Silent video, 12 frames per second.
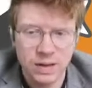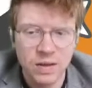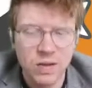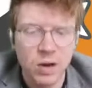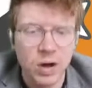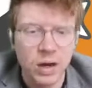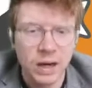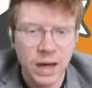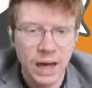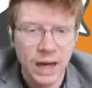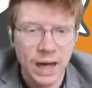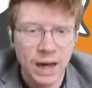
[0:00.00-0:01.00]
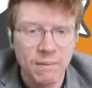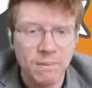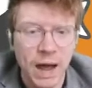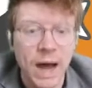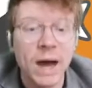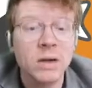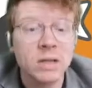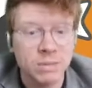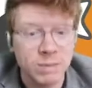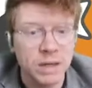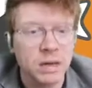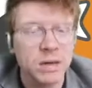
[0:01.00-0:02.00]
This is on how to
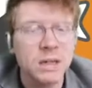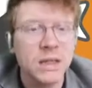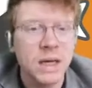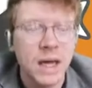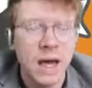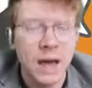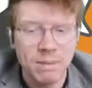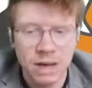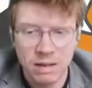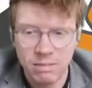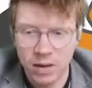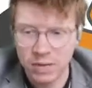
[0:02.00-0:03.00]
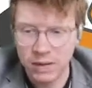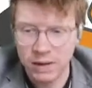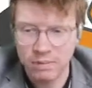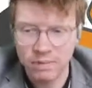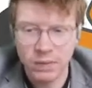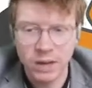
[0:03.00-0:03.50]
build a mini motor.